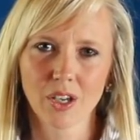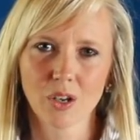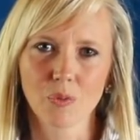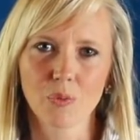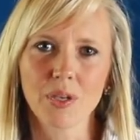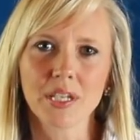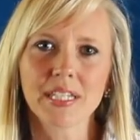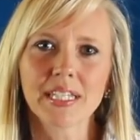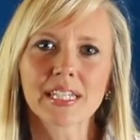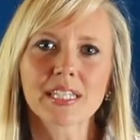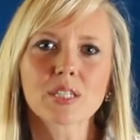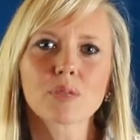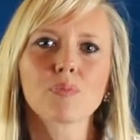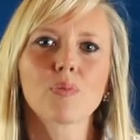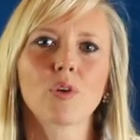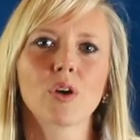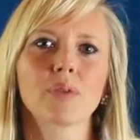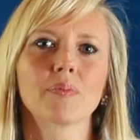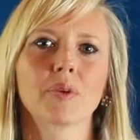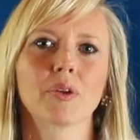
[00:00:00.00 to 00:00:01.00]
When
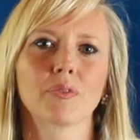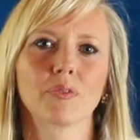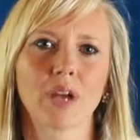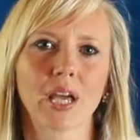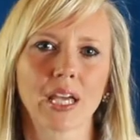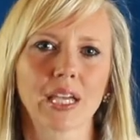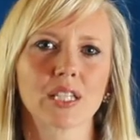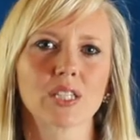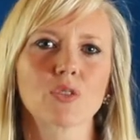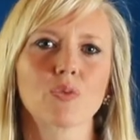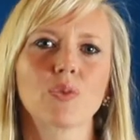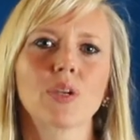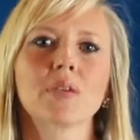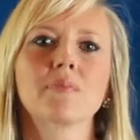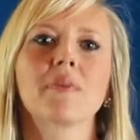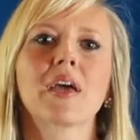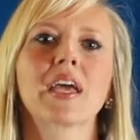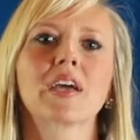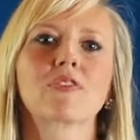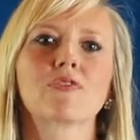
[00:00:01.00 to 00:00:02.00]
disappointment reigns, we
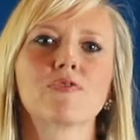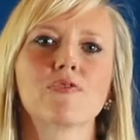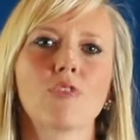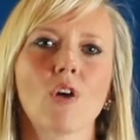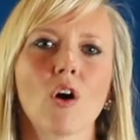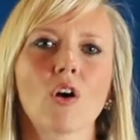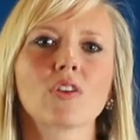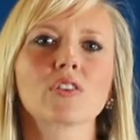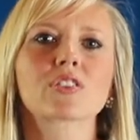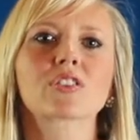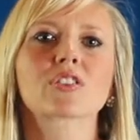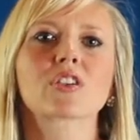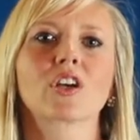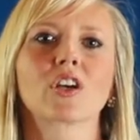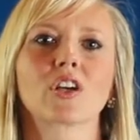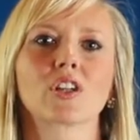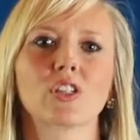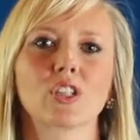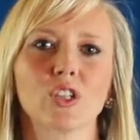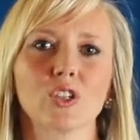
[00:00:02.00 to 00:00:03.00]
make false
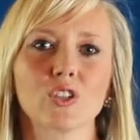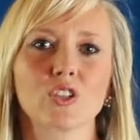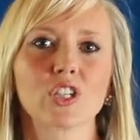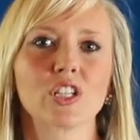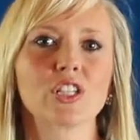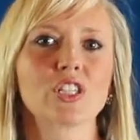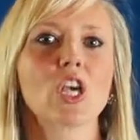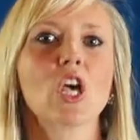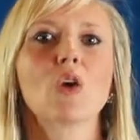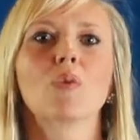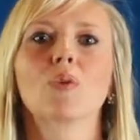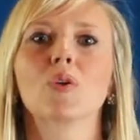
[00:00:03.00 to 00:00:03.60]
conclusions.